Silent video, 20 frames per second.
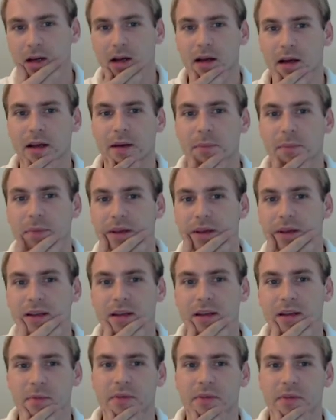an
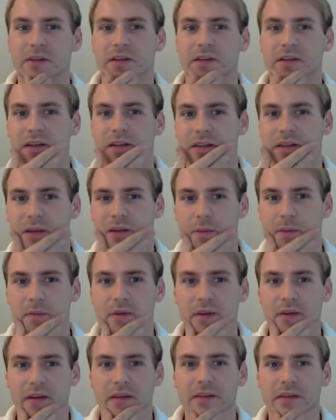appealing position in some
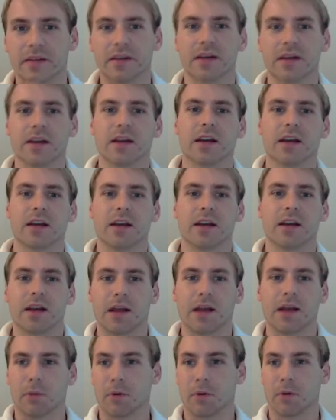sense
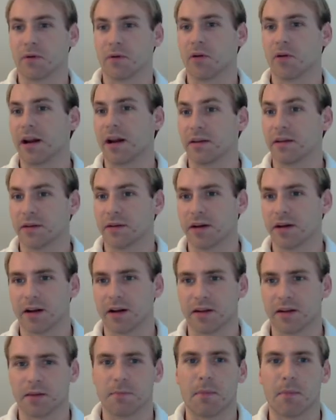and we're trying to figure
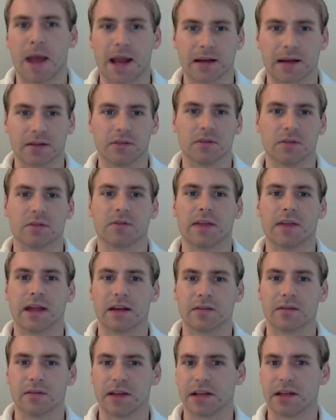out the magnitude of that
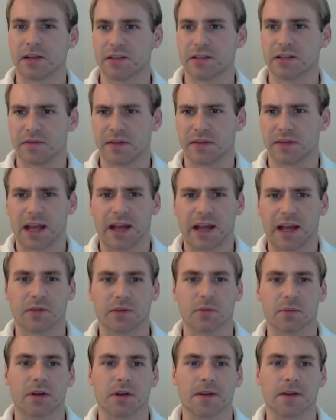advantage if he has
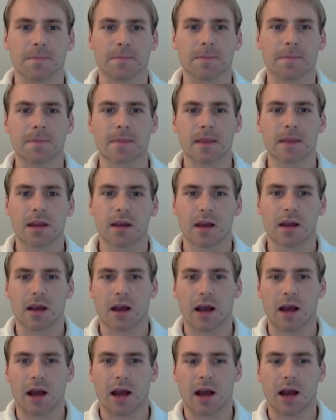one.
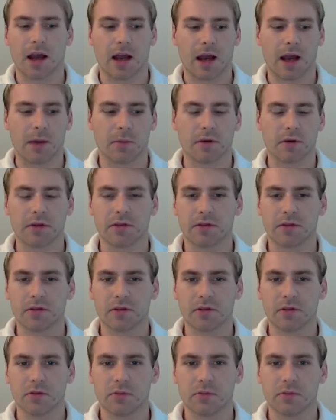Uh, I would
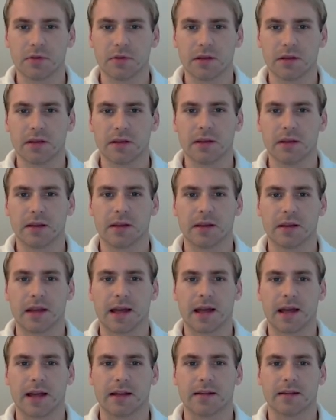assume
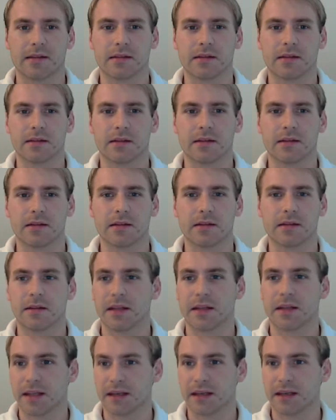that
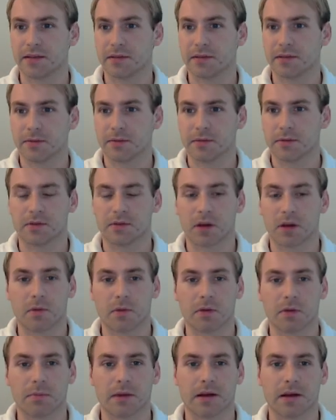he is
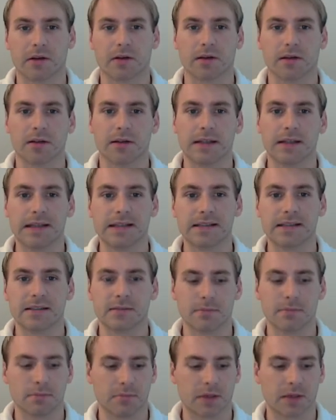somewhat better at
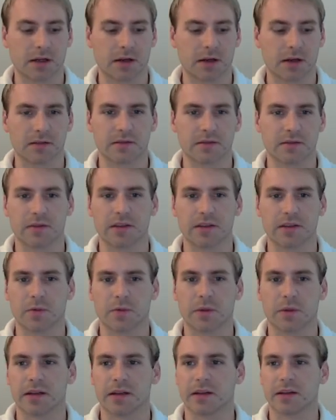least because of this
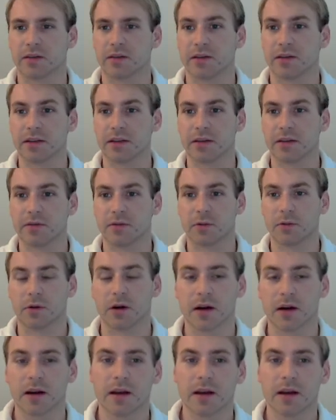weakness on d4.